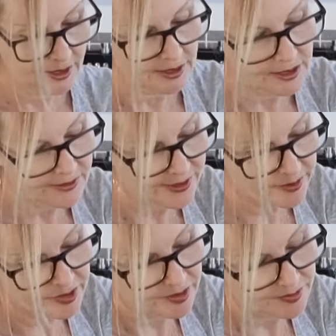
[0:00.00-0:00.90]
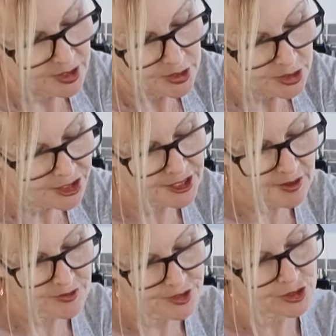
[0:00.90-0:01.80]
There's a fair bit. Usually
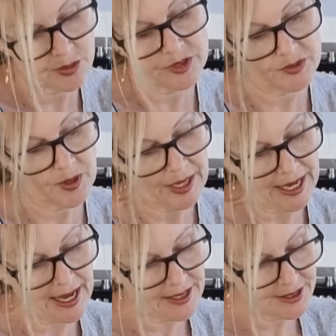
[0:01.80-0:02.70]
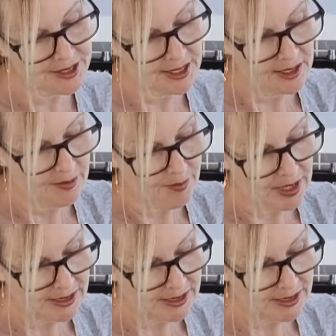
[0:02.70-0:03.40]
I'll just chop this by hand, but